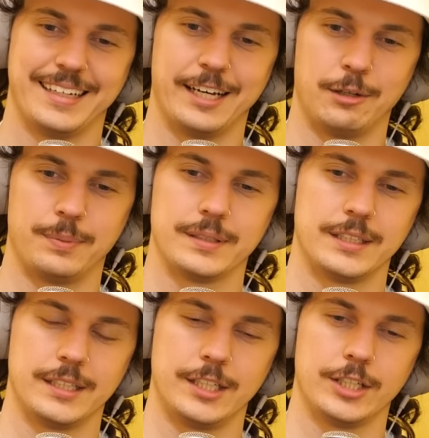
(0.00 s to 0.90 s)
Help.
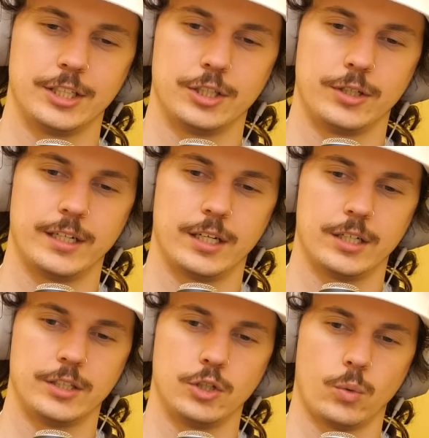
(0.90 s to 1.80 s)

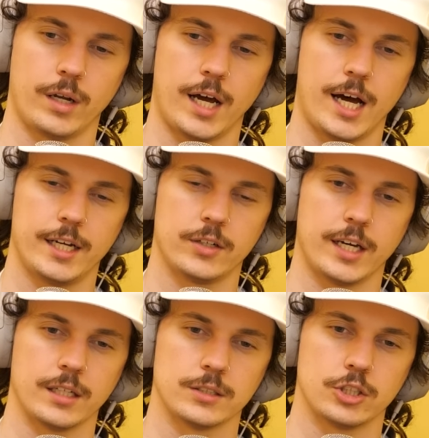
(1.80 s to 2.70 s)
You want to hide?
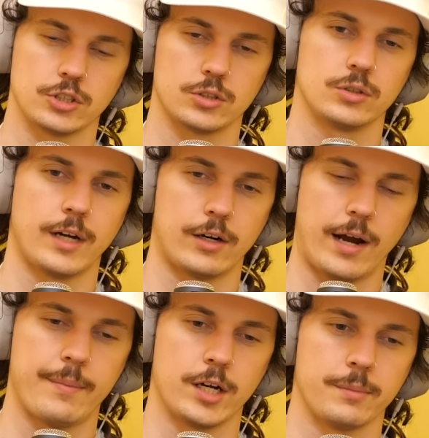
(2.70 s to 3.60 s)
Okay, just
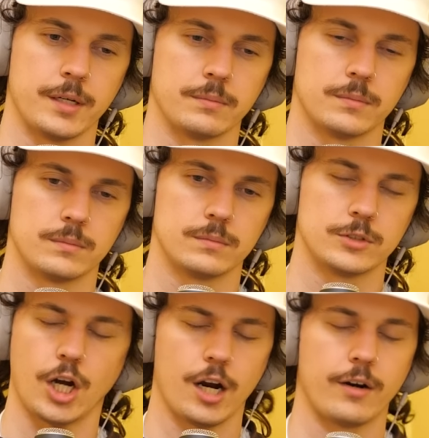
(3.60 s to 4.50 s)
grab onto me.
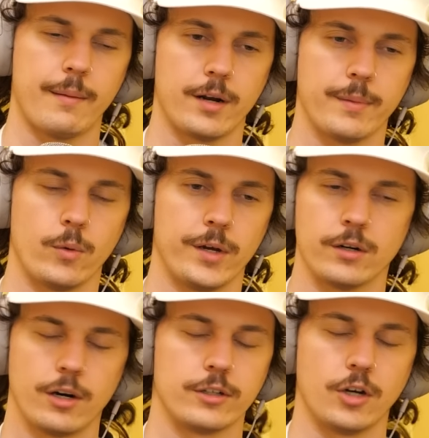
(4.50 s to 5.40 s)
Sorry, grab onto my
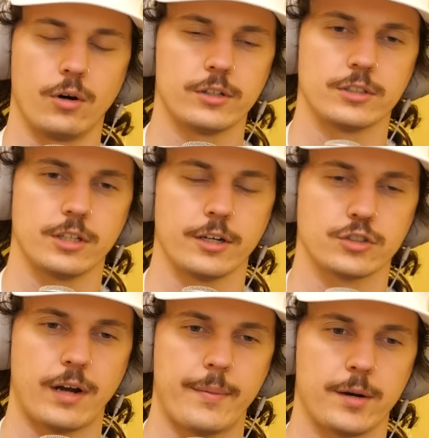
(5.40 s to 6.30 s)
wiener.
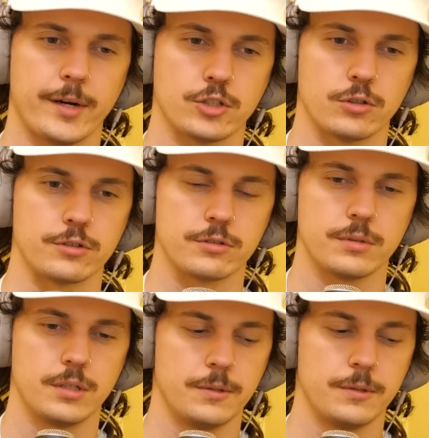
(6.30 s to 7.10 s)
Just grab onto my shoulders.